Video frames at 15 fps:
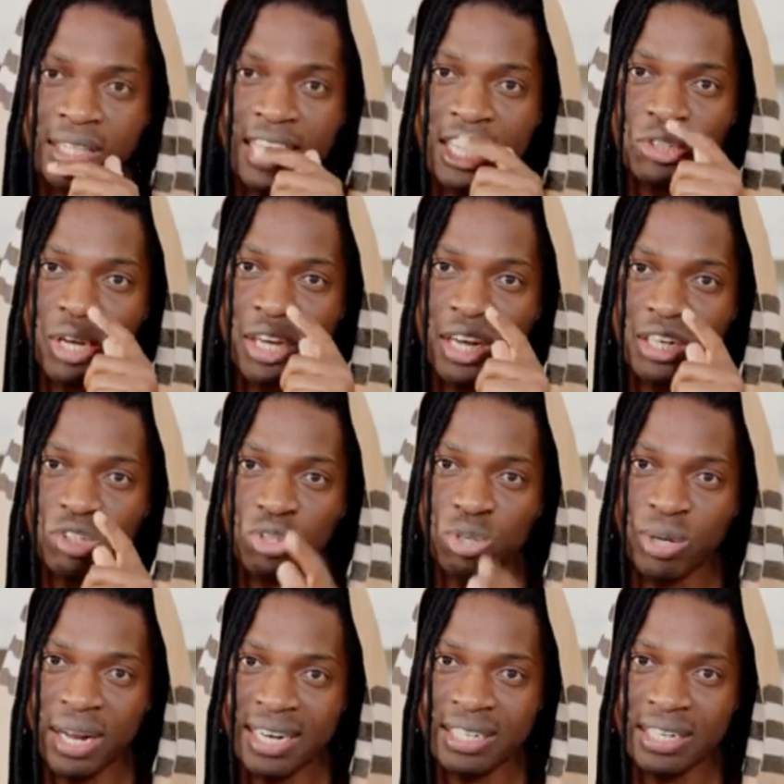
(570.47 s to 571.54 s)
That's why you're
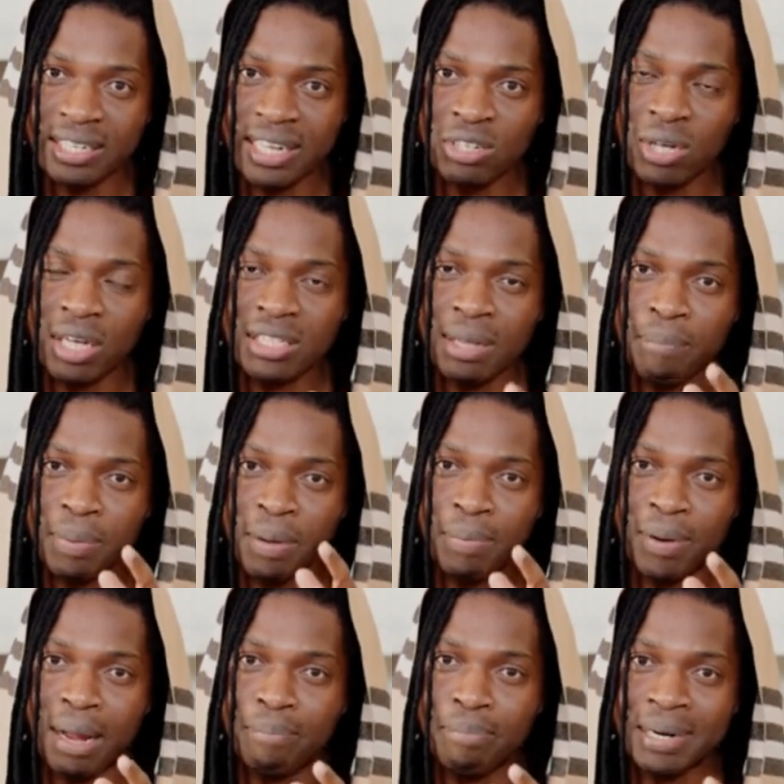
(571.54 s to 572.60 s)
trending. That's why some
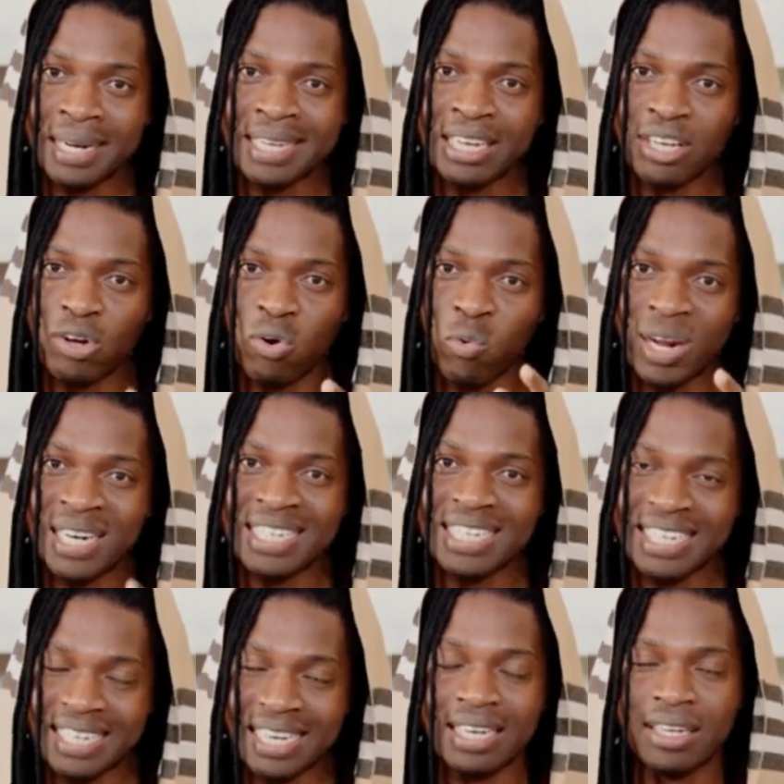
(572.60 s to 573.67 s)
people are bringing your
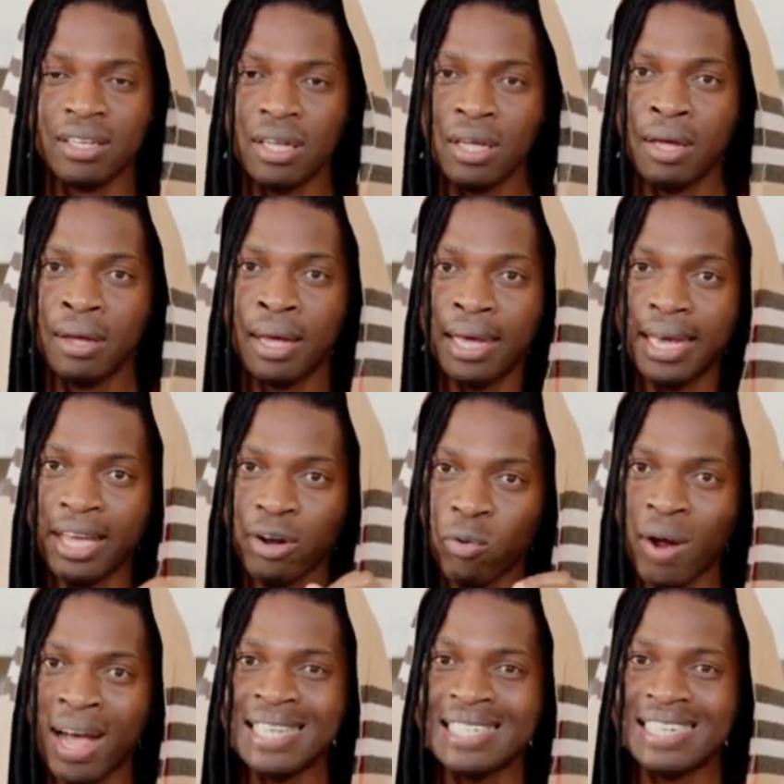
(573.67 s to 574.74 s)
wedding here. It
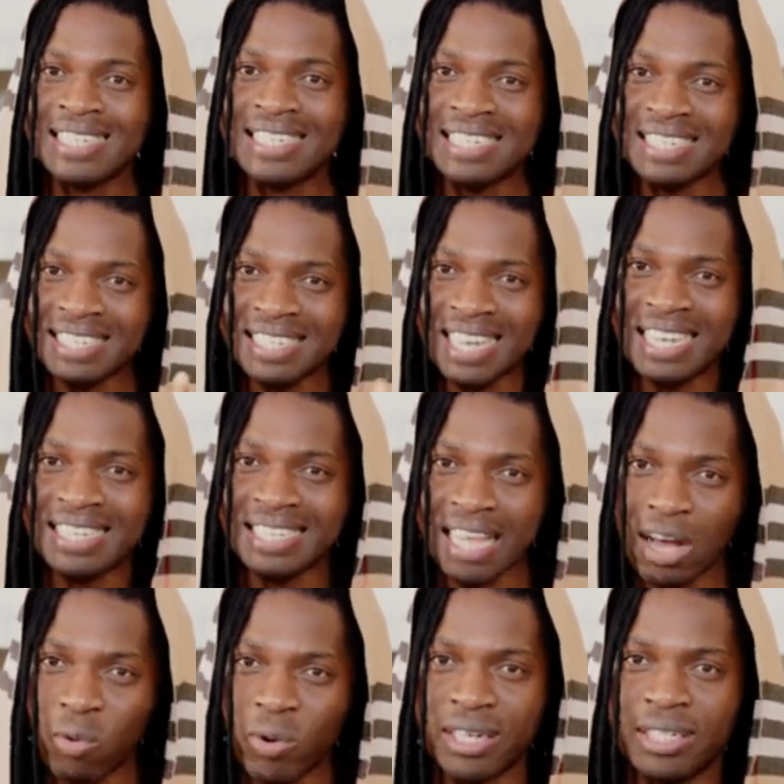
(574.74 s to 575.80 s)
was a
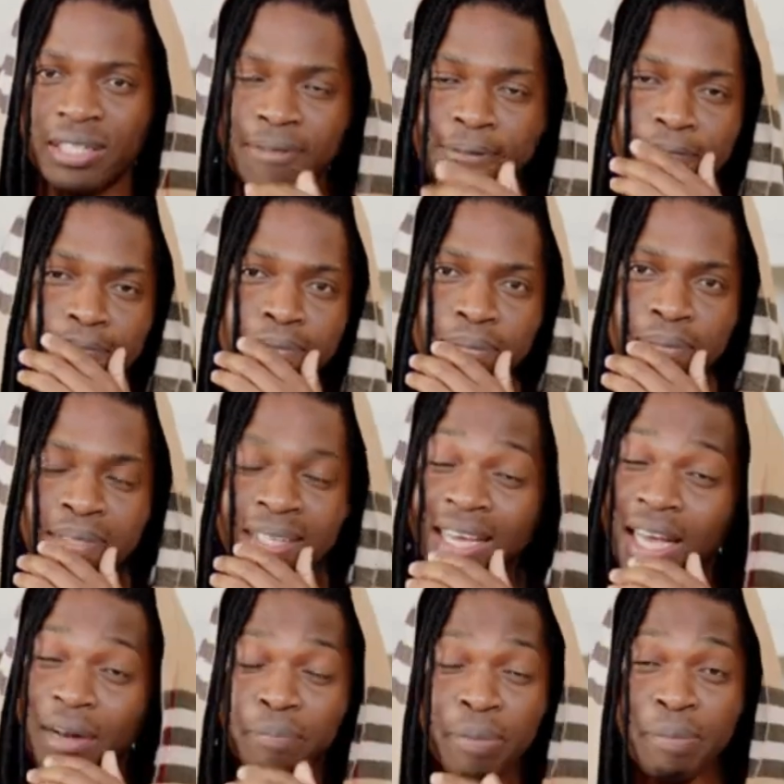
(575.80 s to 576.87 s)
disaster wedding.
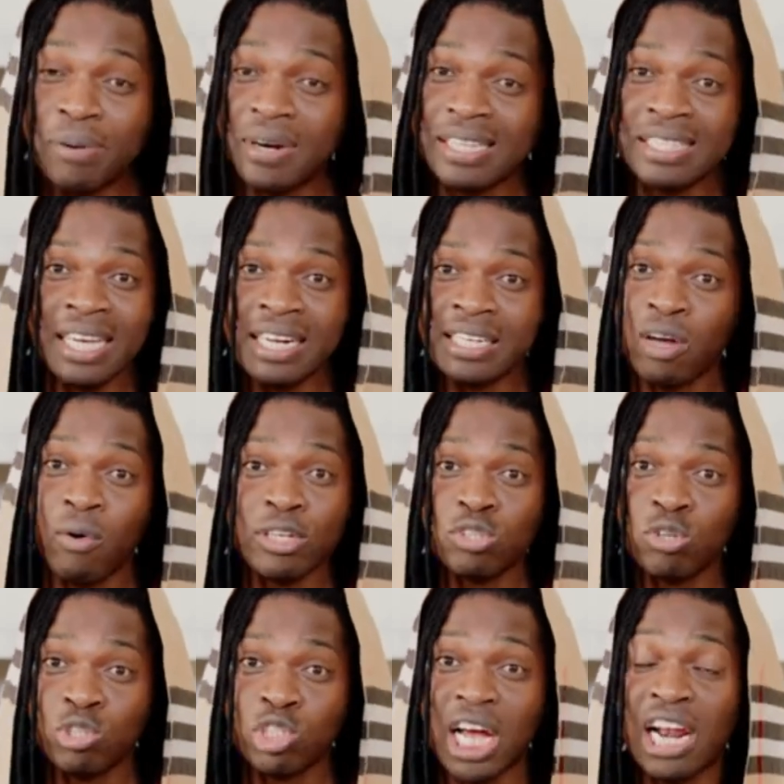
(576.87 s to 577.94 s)
And people are saying there
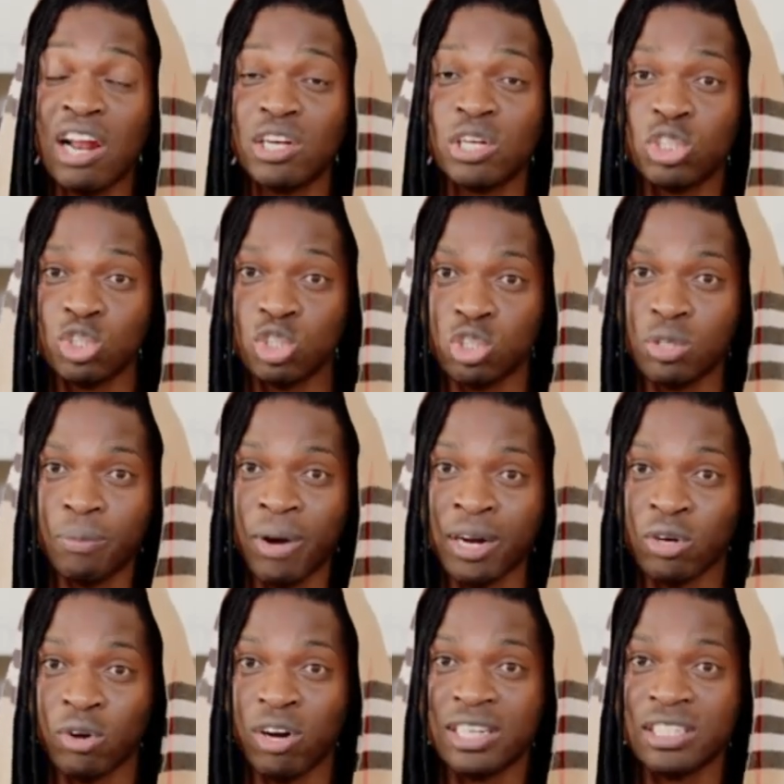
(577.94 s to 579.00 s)
was no
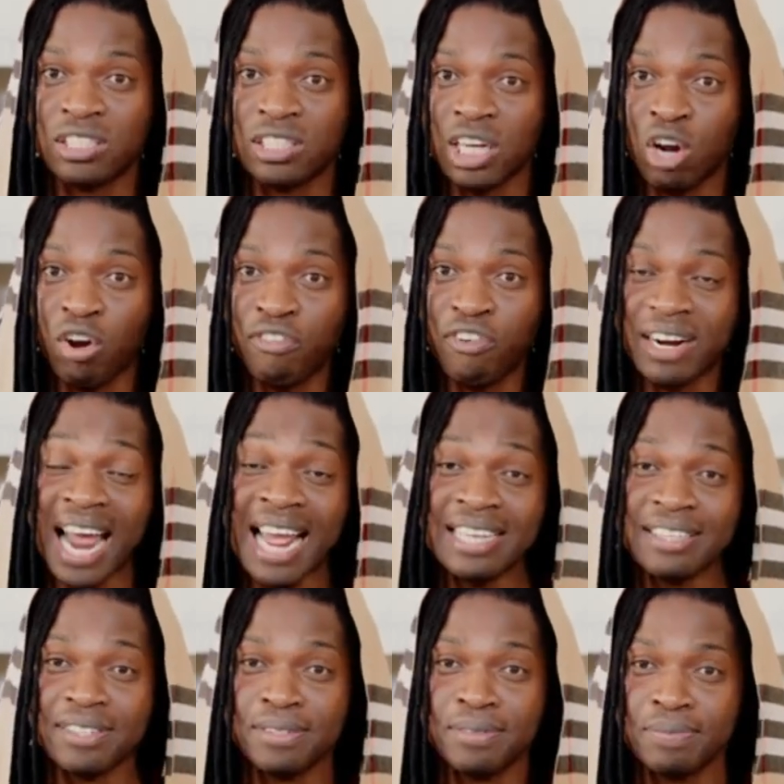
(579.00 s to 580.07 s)
jollof
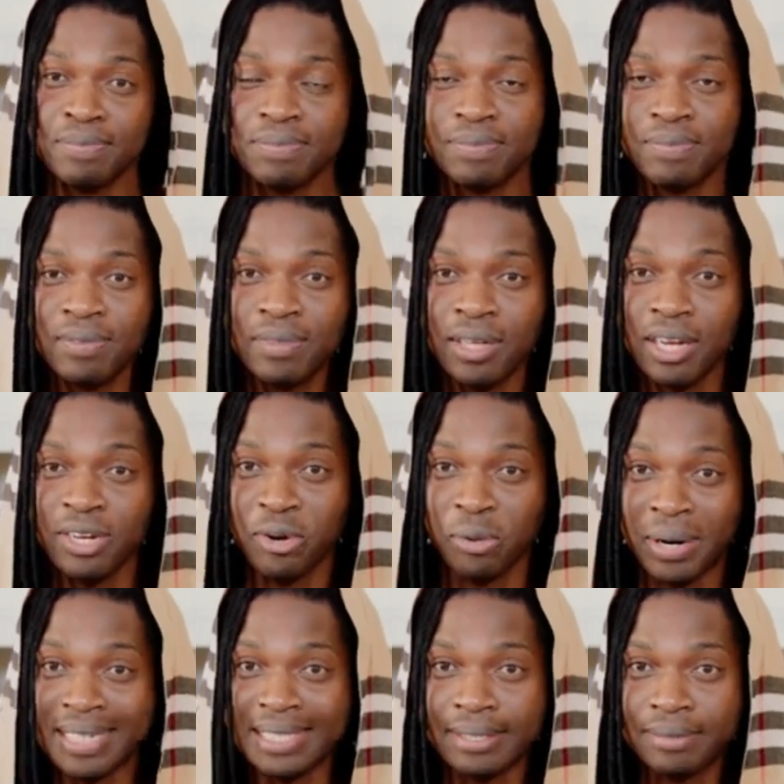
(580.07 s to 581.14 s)
rice in
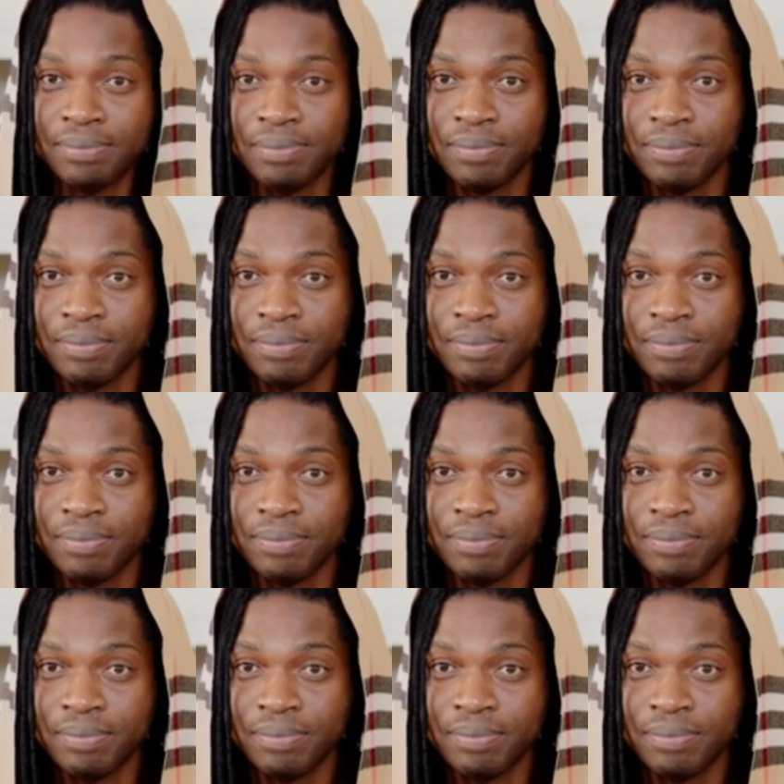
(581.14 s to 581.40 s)
your wedding.